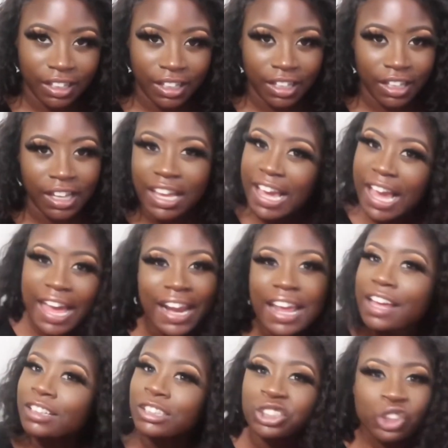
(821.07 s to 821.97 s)
he got
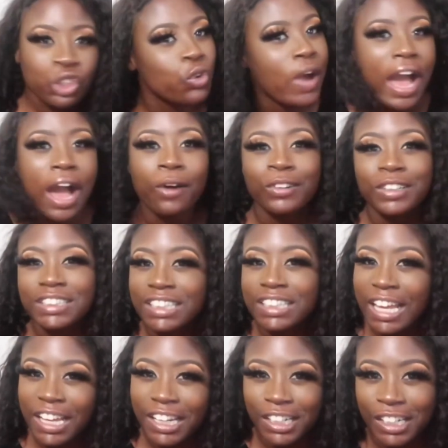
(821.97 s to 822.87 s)
out 2 hours
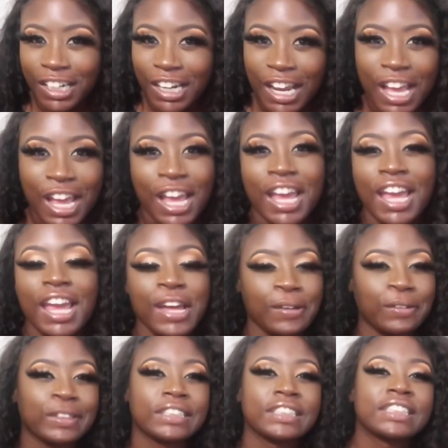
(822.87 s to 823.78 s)
later.
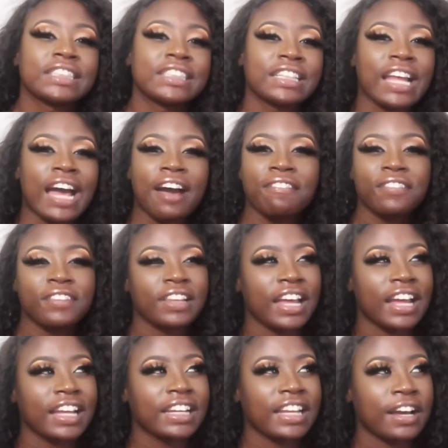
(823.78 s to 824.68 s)
I feel
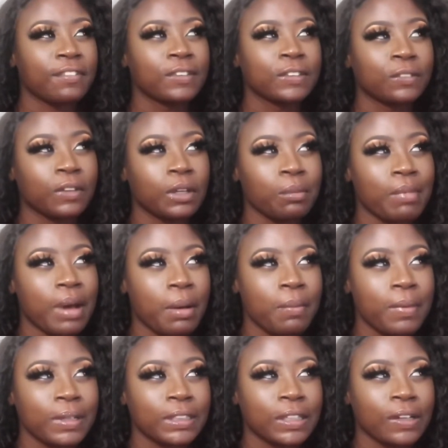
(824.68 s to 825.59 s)
like that was one of my
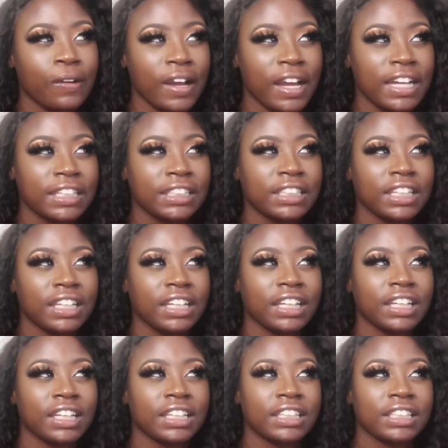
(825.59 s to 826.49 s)
most
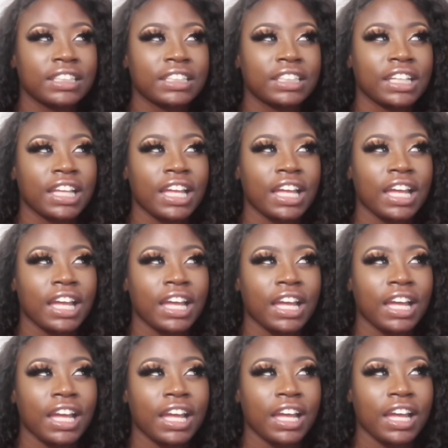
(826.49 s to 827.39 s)
craziest
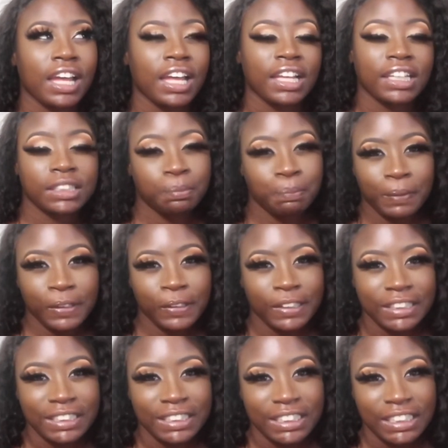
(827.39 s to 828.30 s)

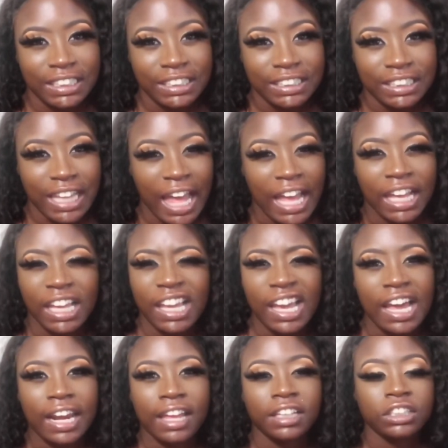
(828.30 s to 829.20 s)
experiences. Like, he
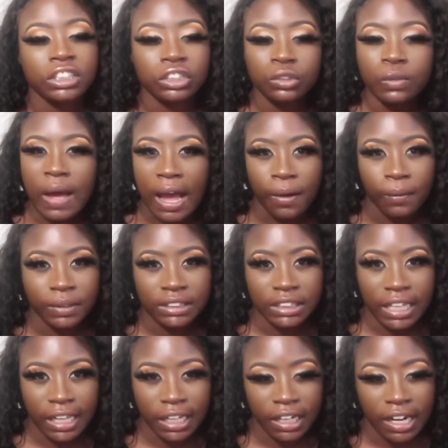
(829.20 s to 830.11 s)
got out 2 hours
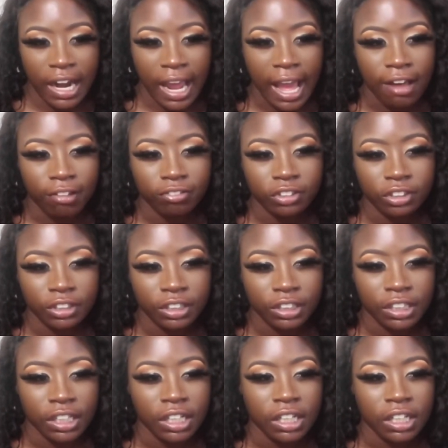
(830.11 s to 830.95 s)
later after